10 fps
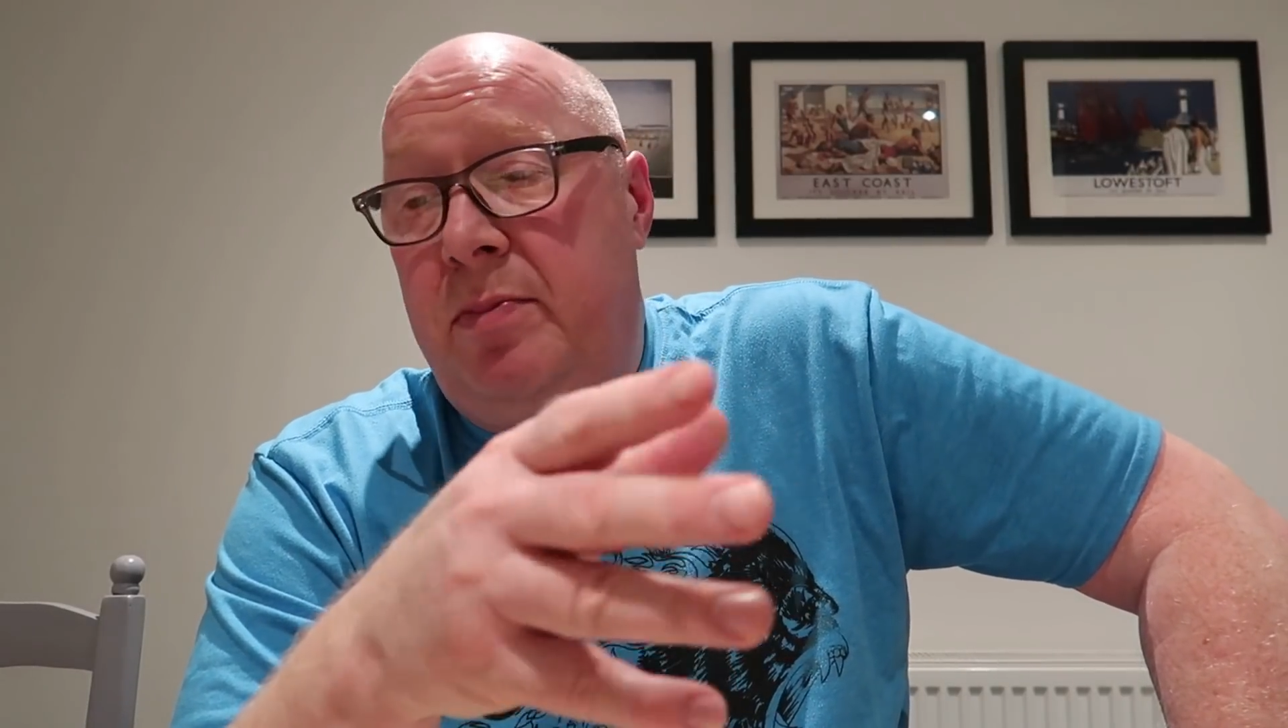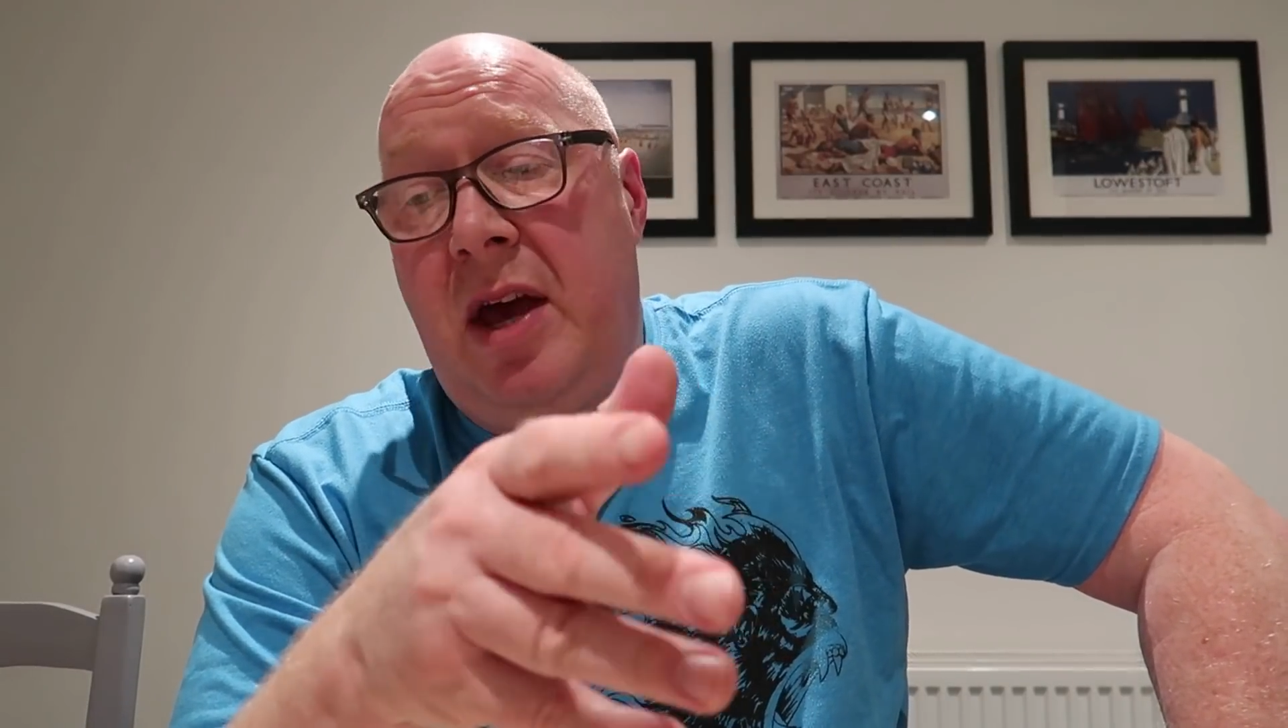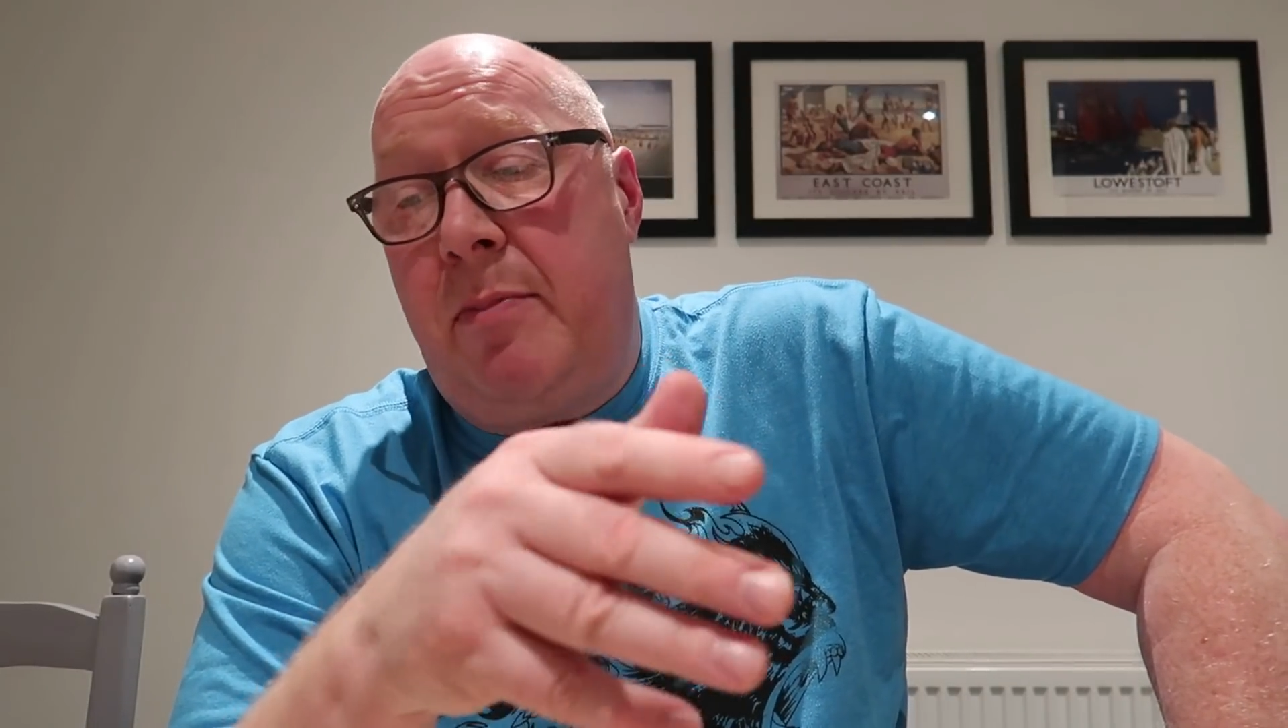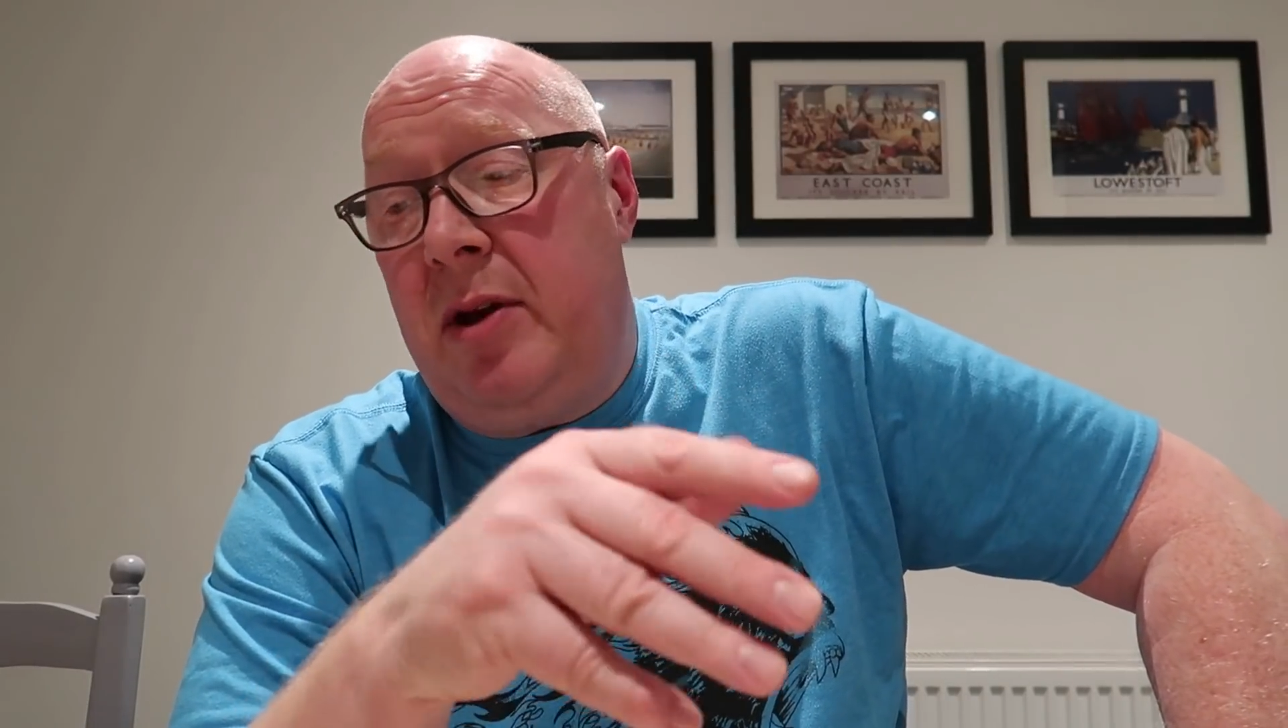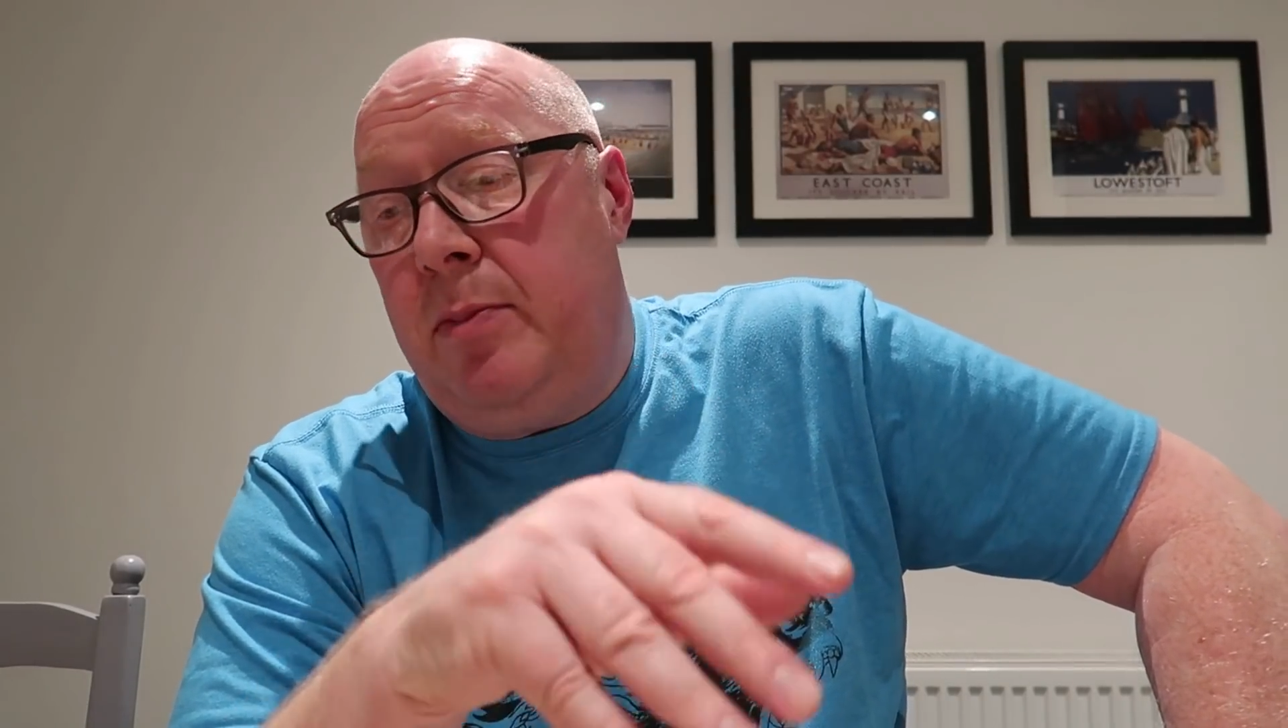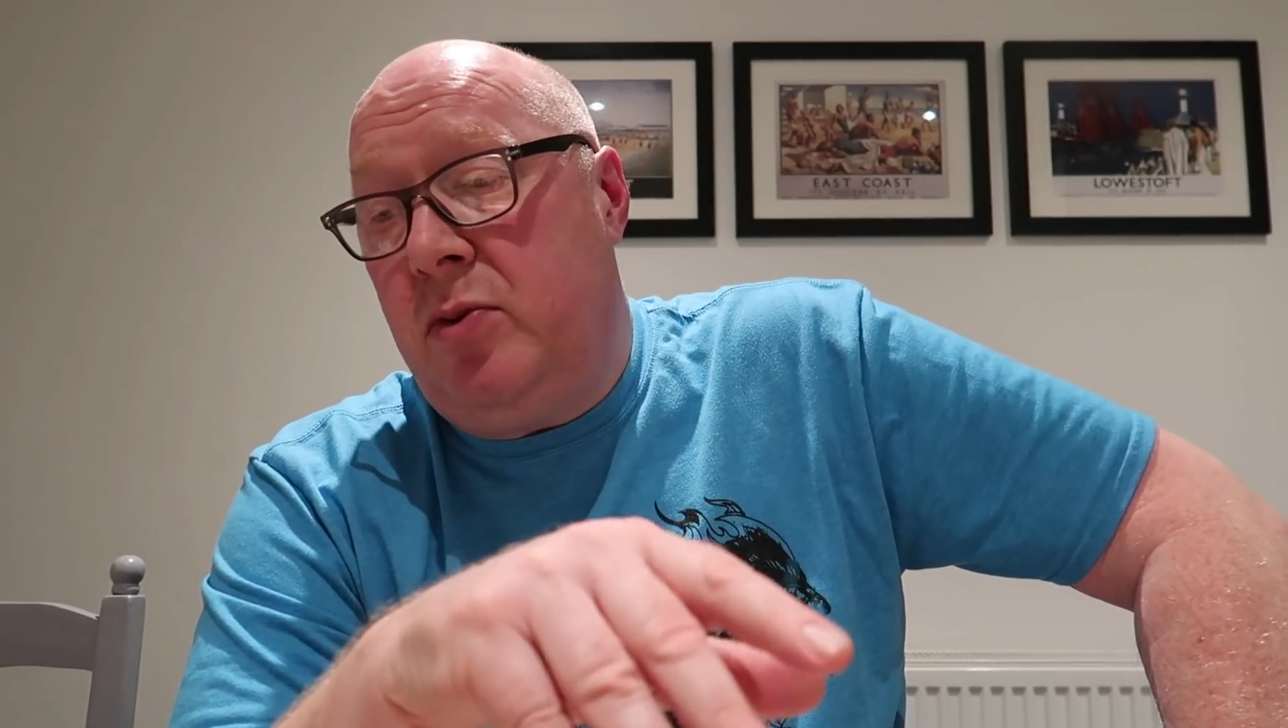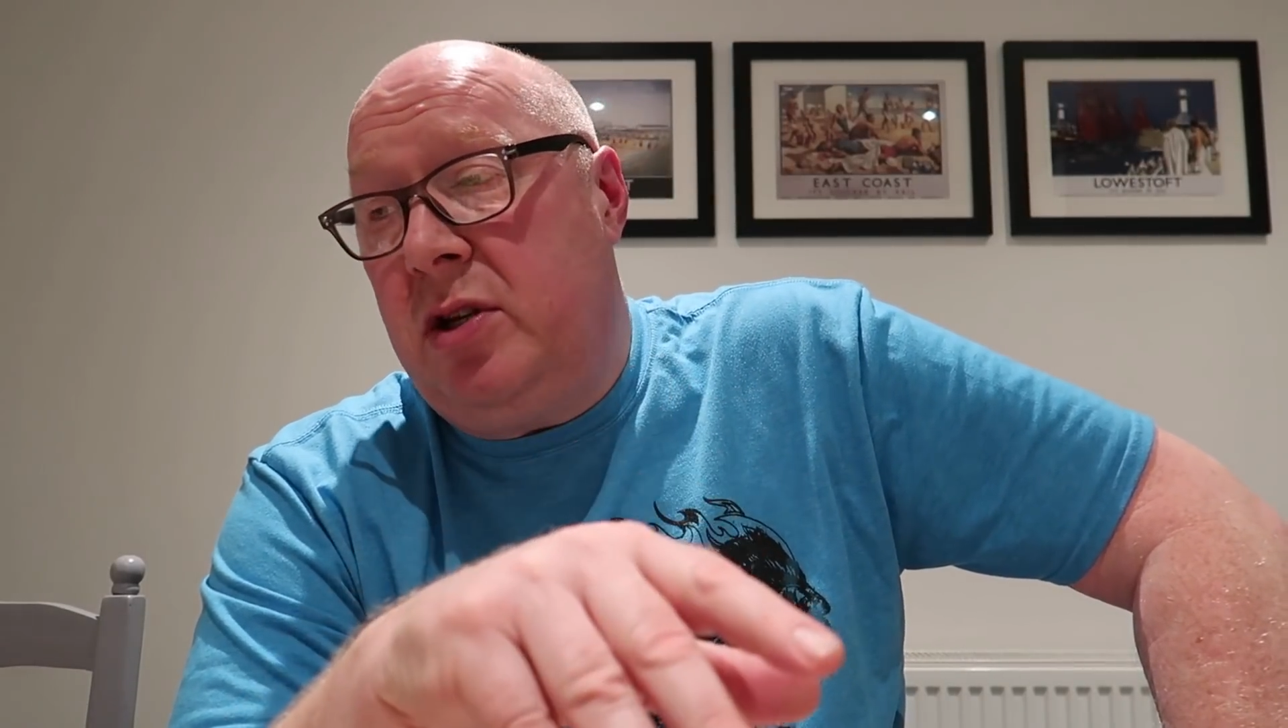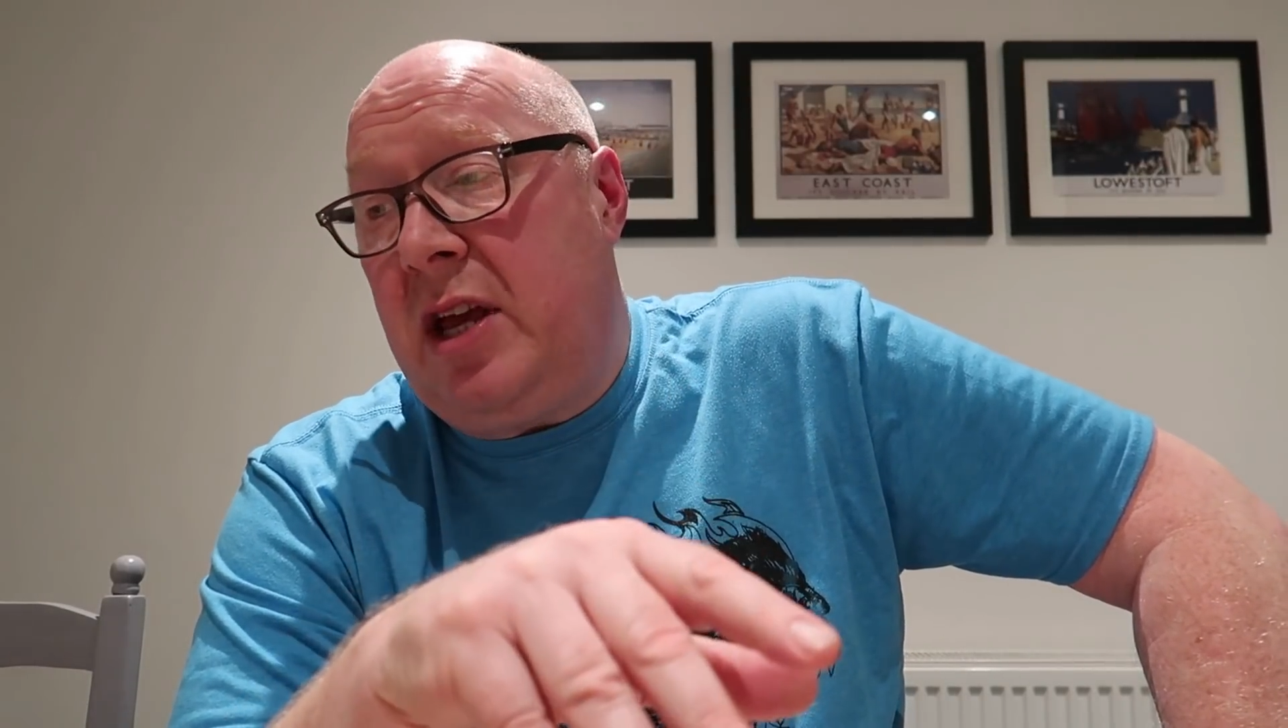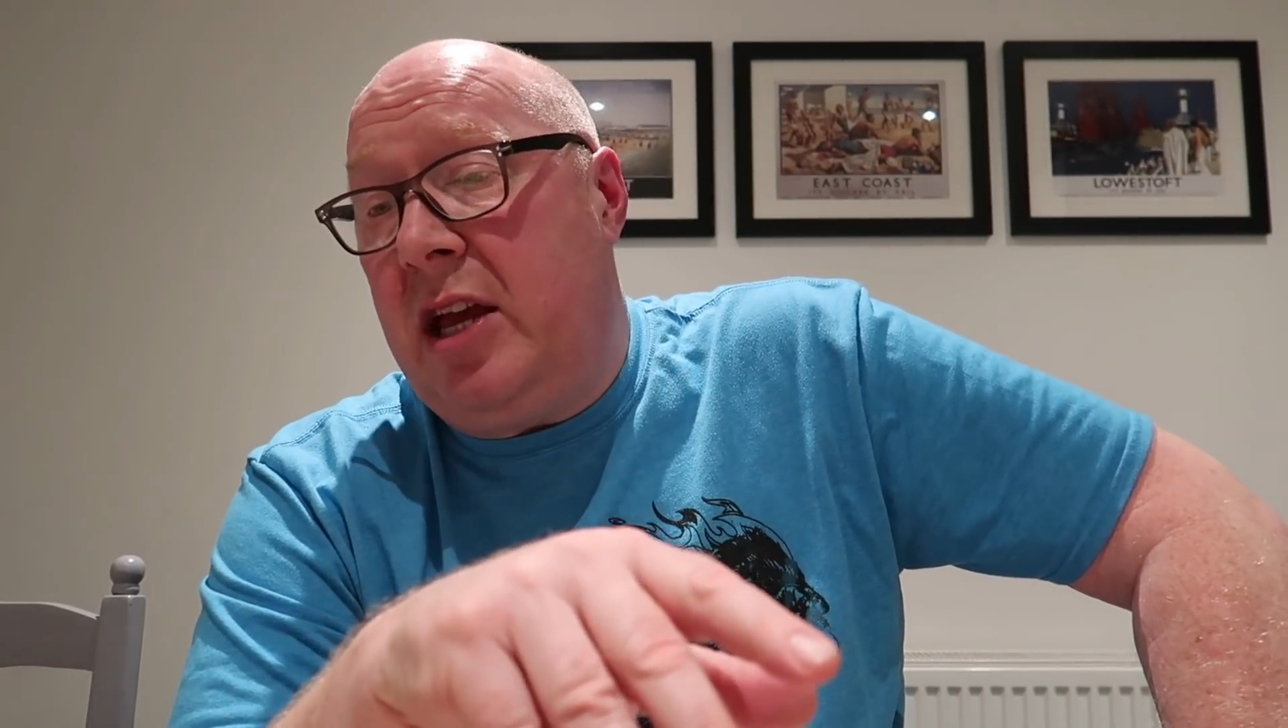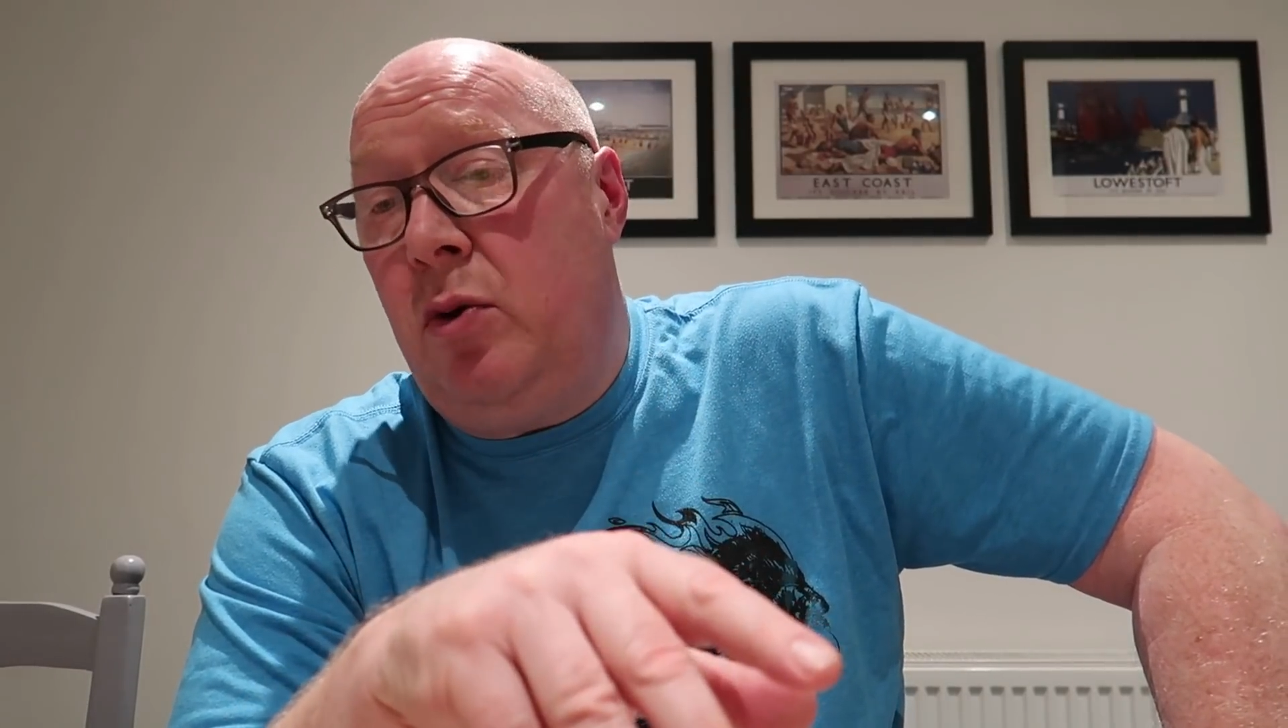Get people to get